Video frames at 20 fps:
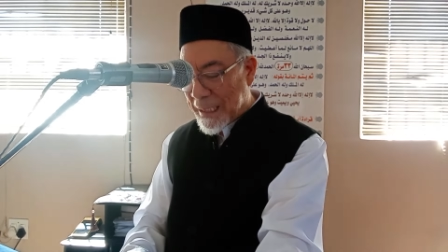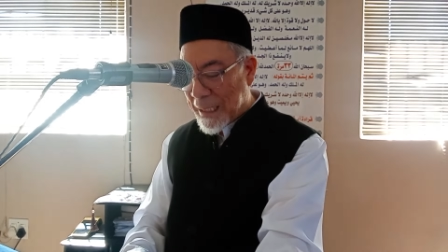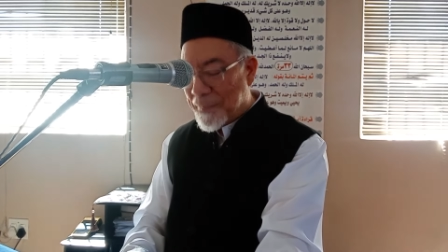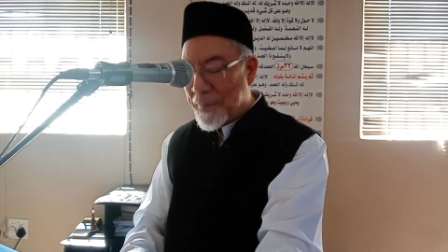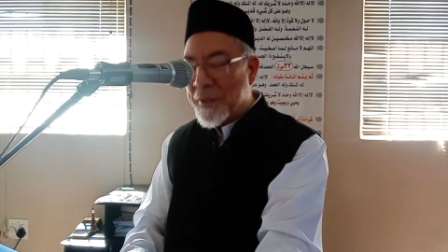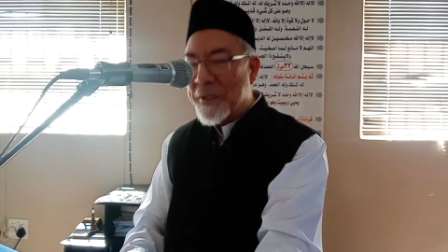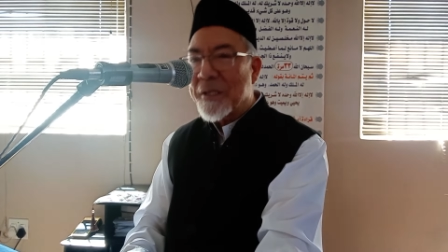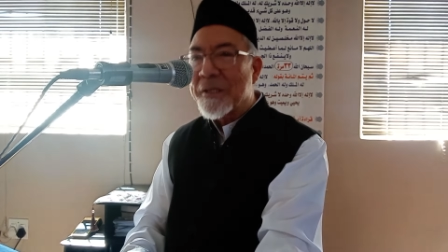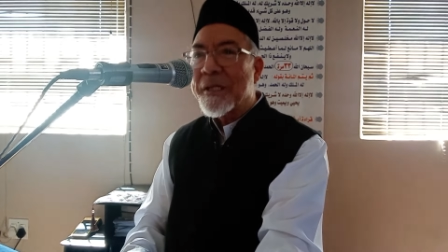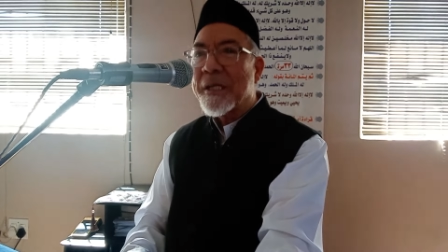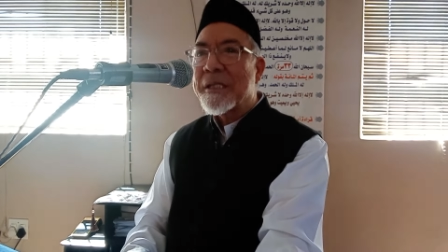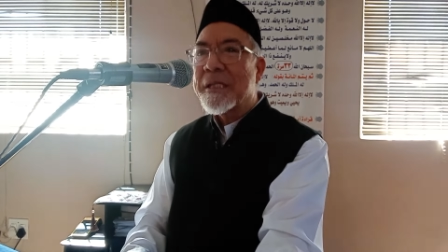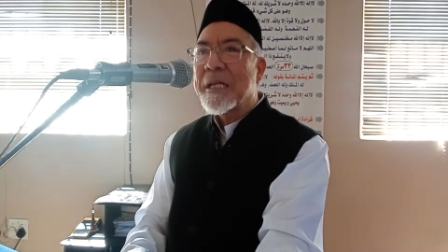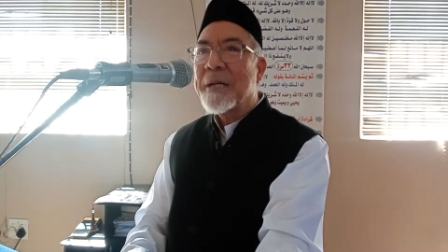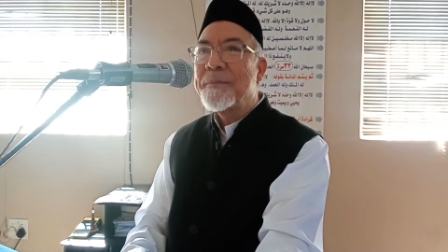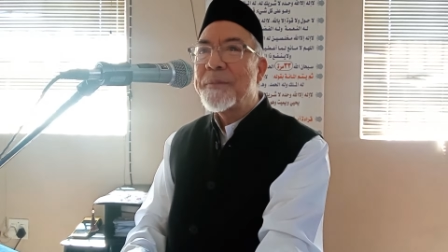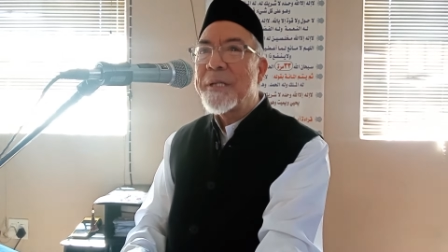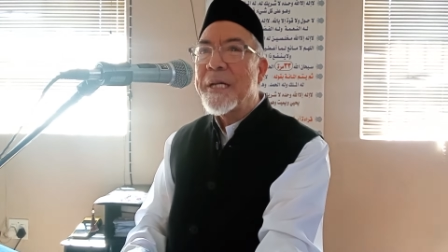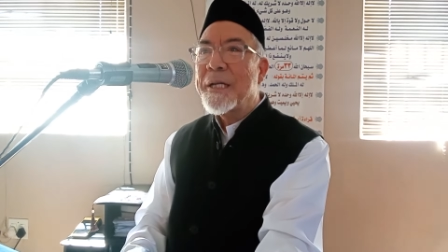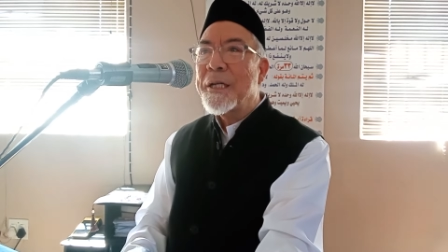Nabi
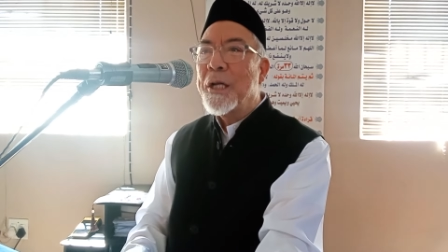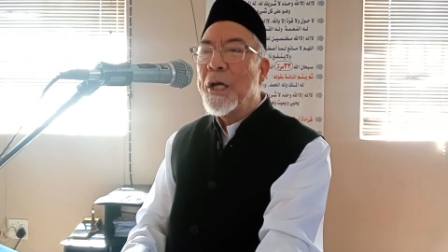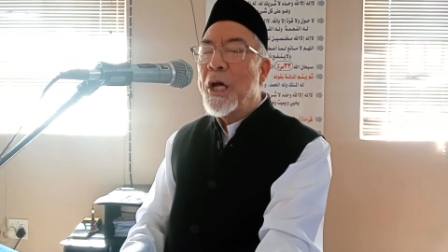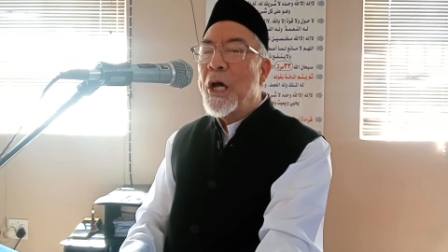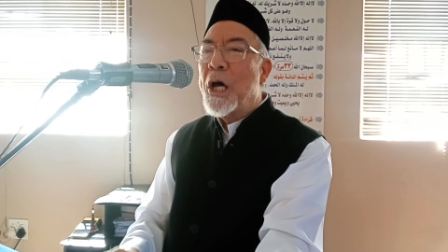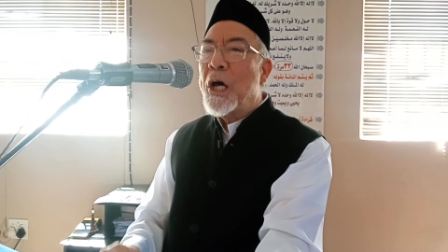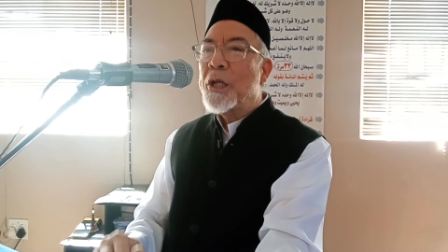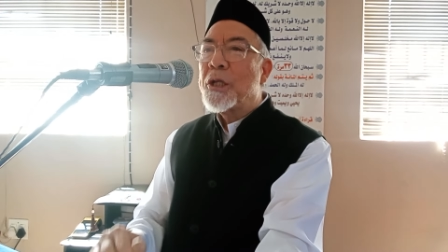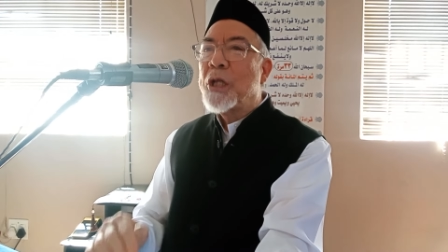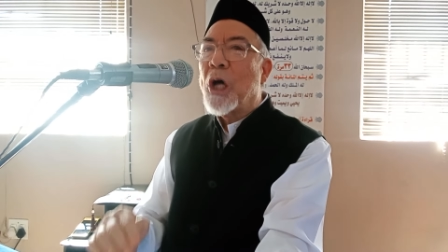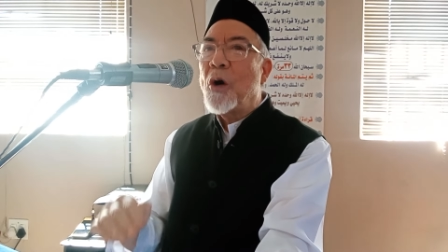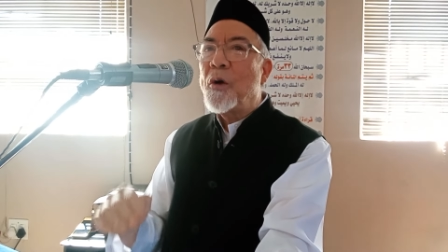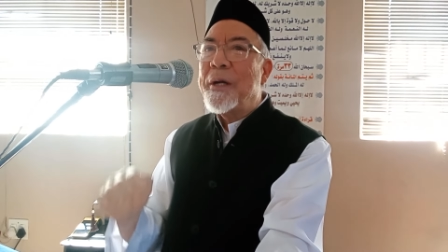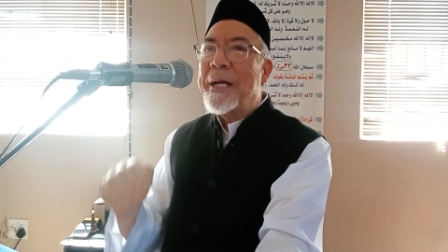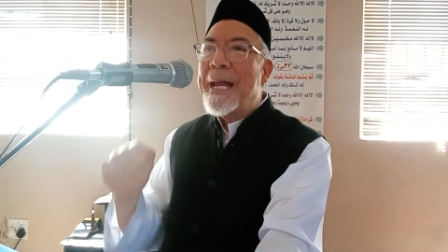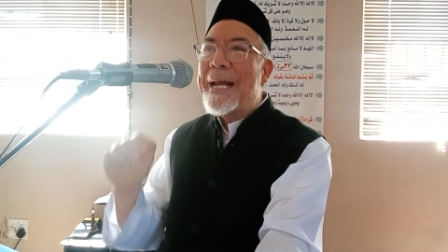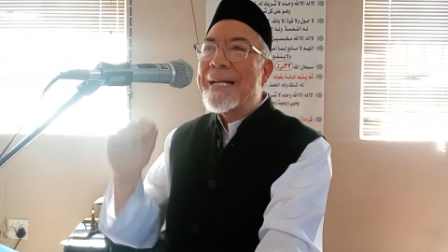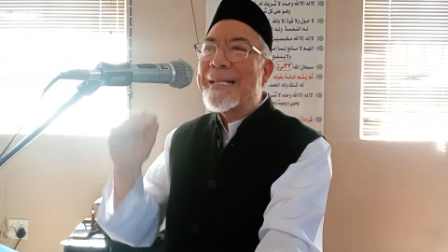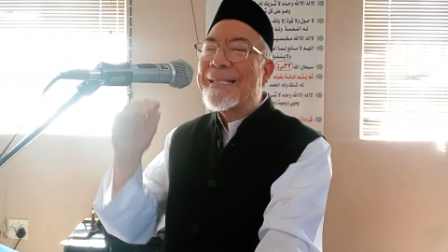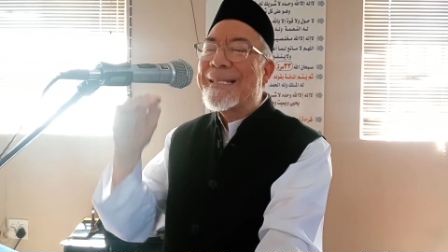Sallallahu said,
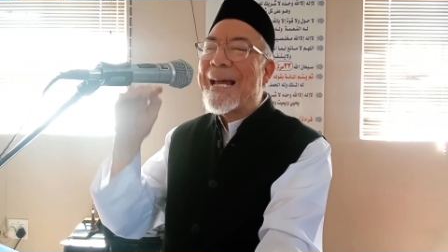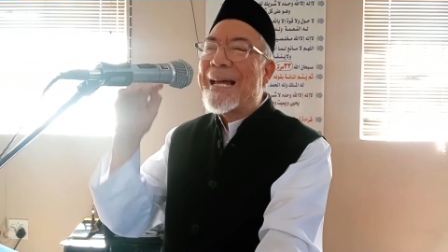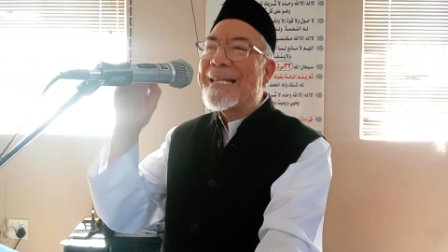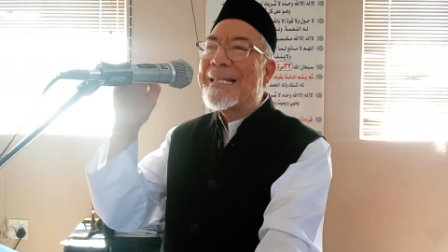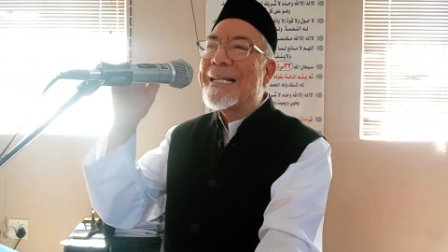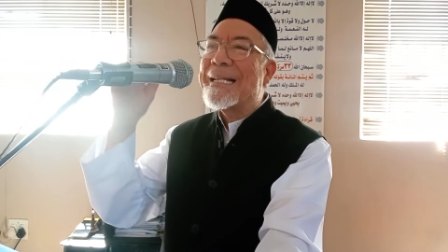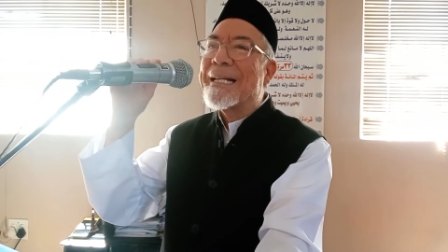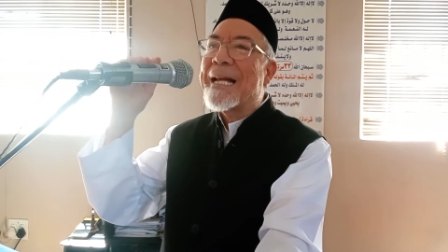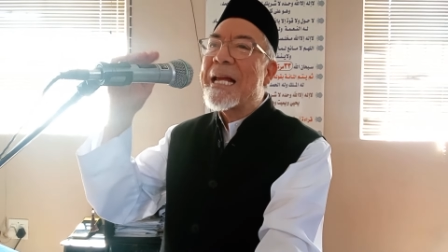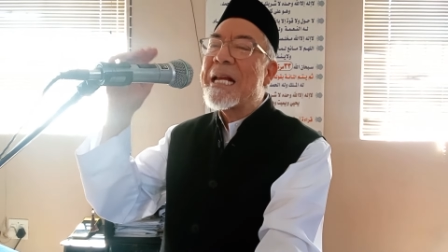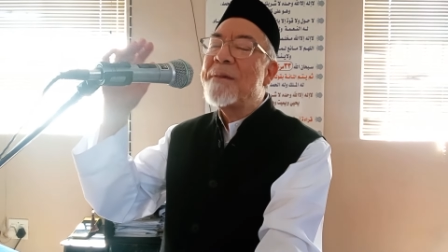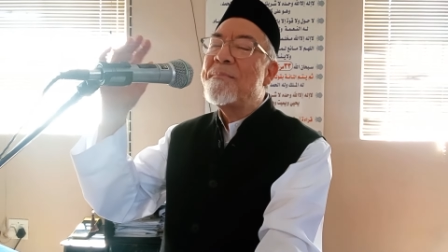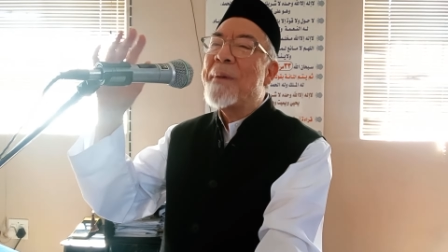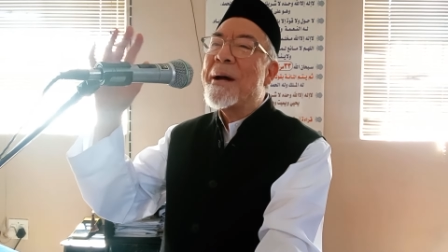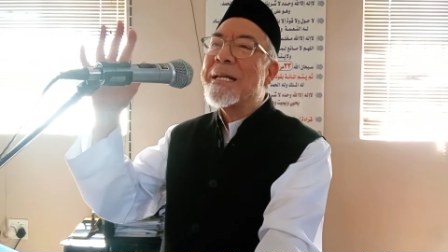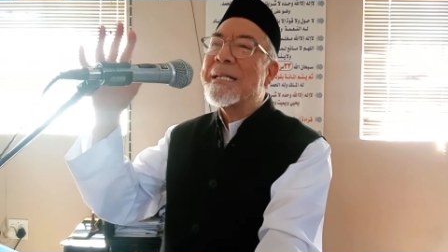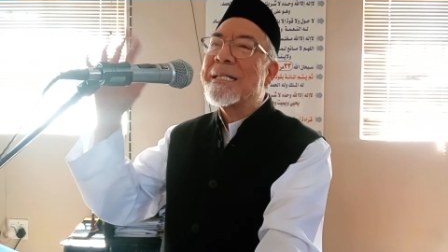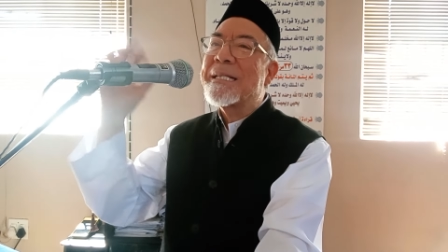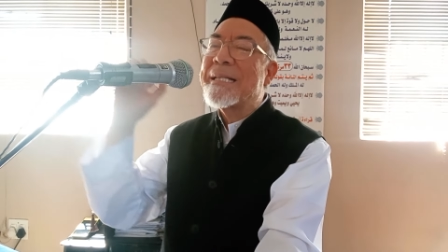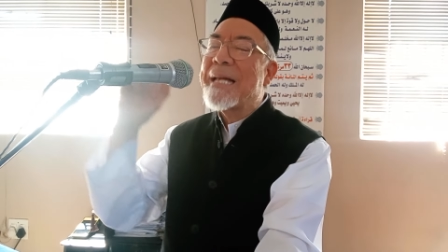Don't exaggerate
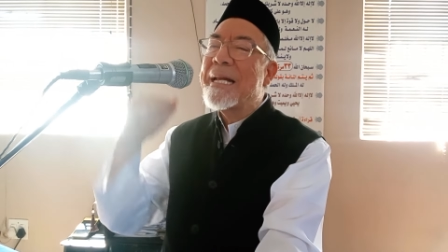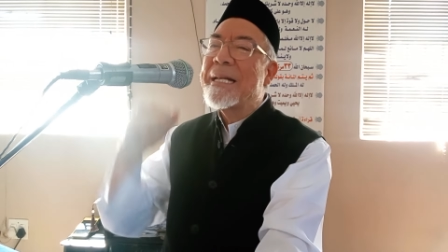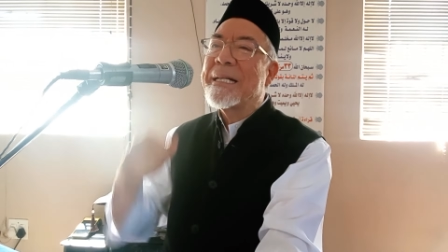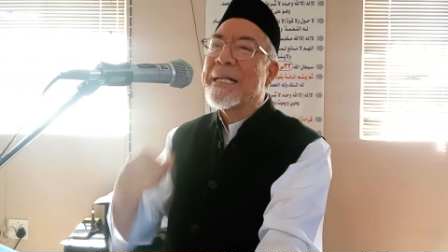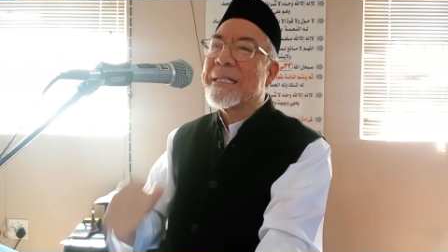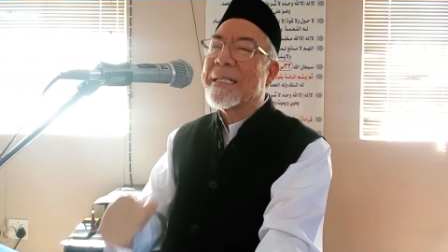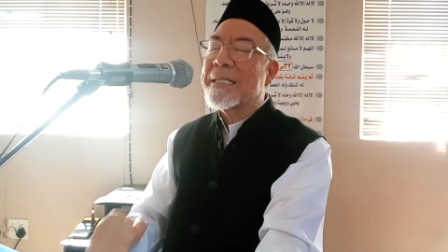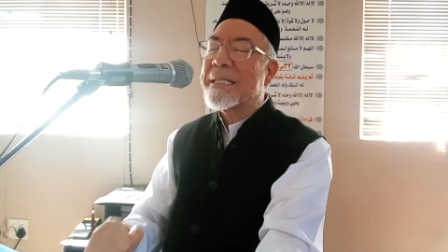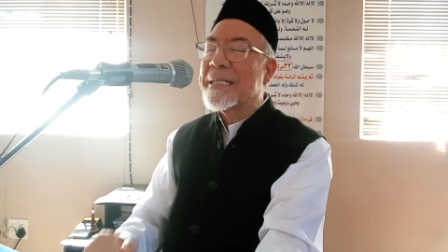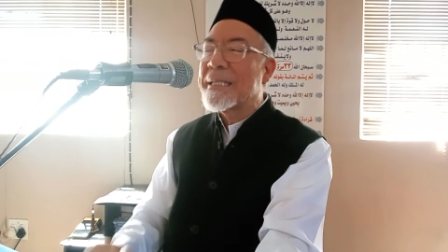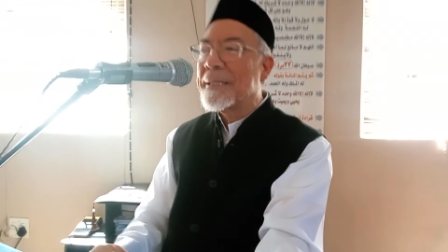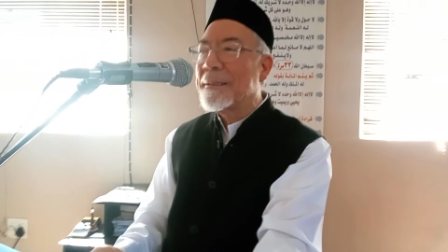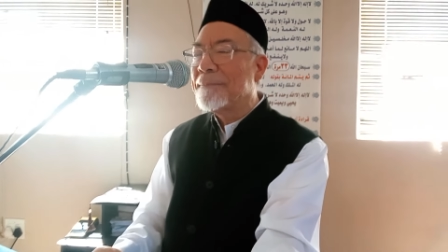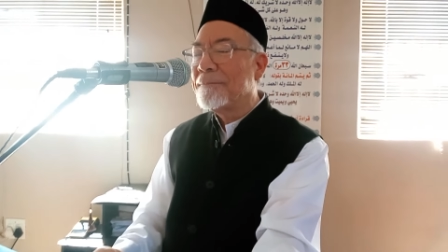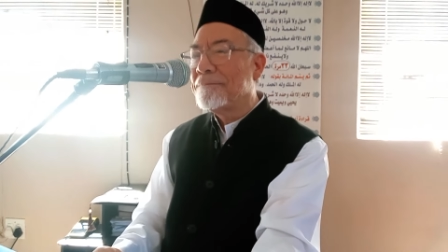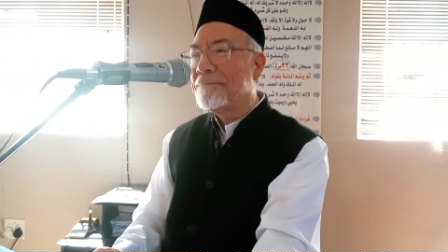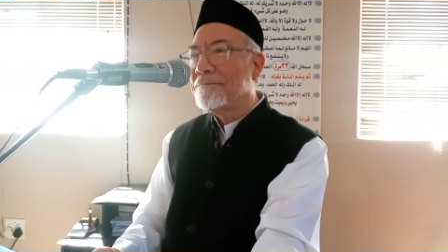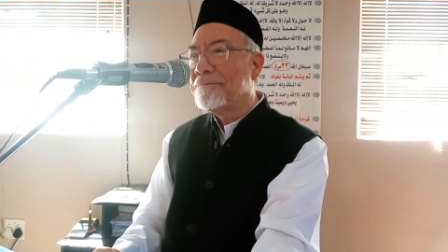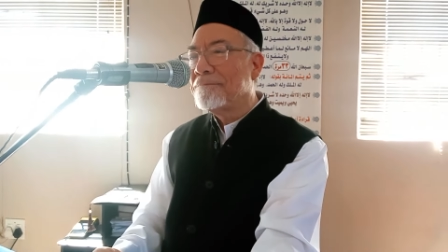my status.